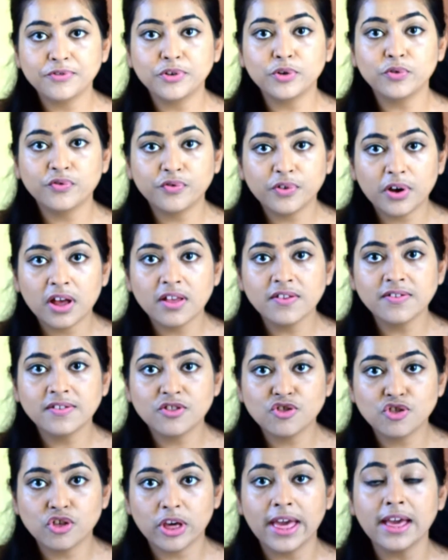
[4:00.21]
to
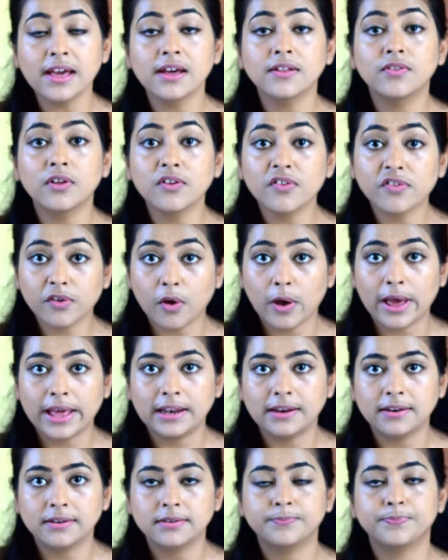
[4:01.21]
first check the
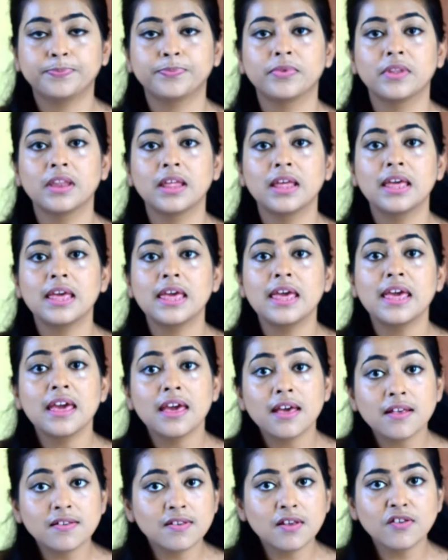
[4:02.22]
soil.
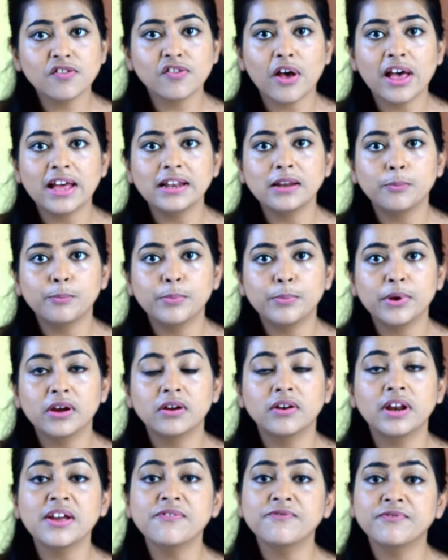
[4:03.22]
Is the soil
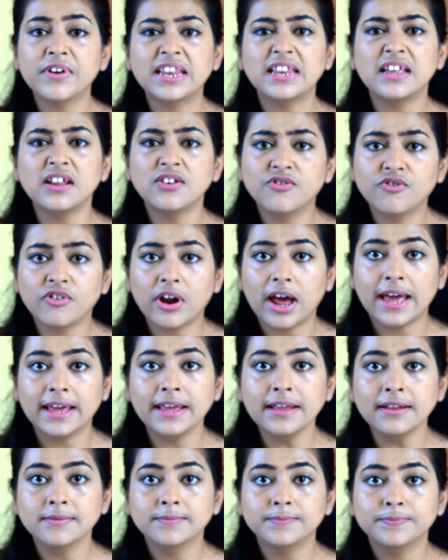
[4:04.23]
appearing very
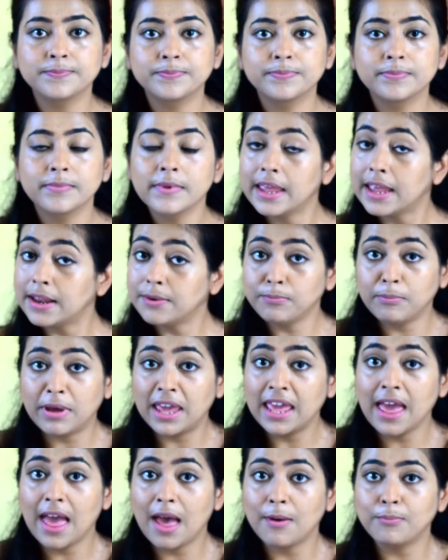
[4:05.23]
dry? It may
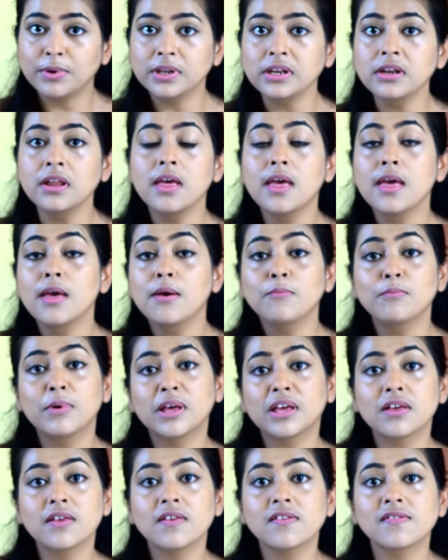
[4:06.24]
happen
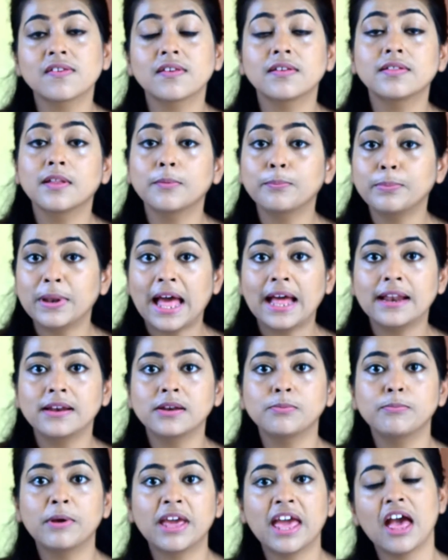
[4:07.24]
because the
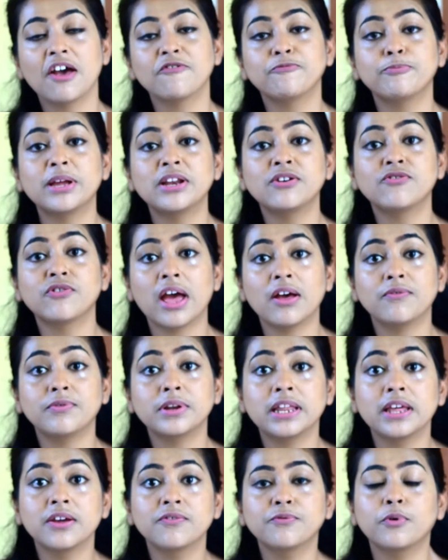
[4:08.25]
plant may have been
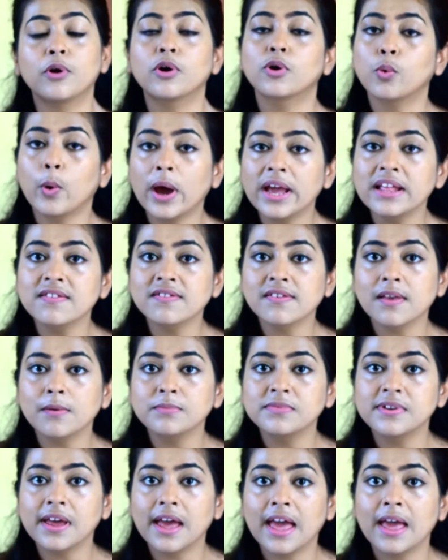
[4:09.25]
traveling for quite some
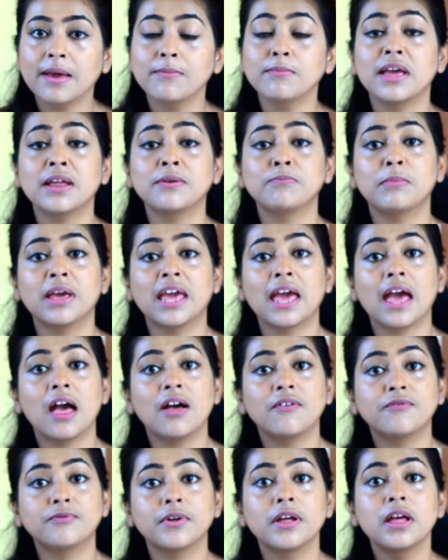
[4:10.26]
time. It may
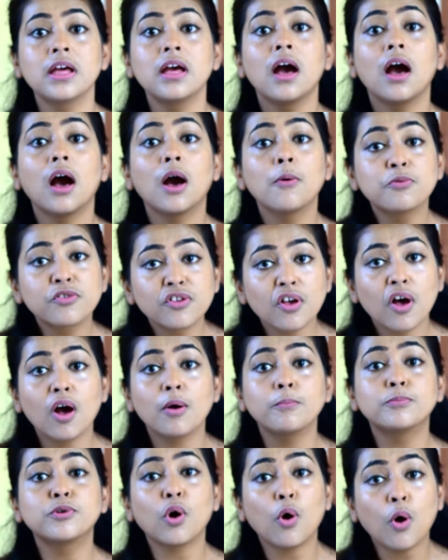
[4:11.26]
have
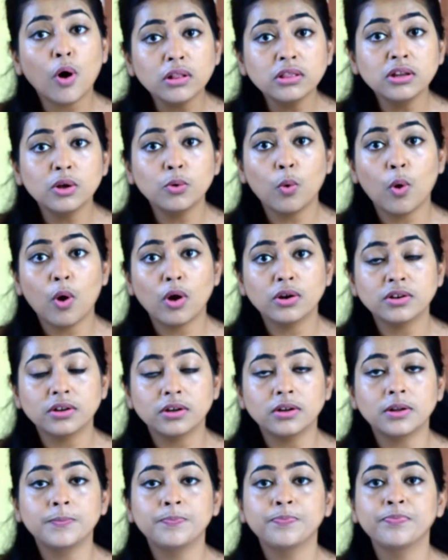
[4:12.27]
absorbed all the
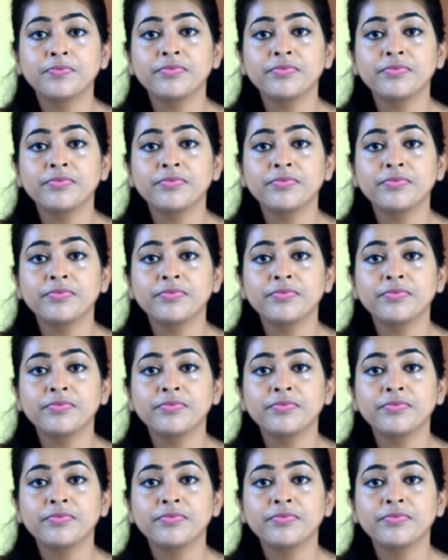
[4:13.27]
water.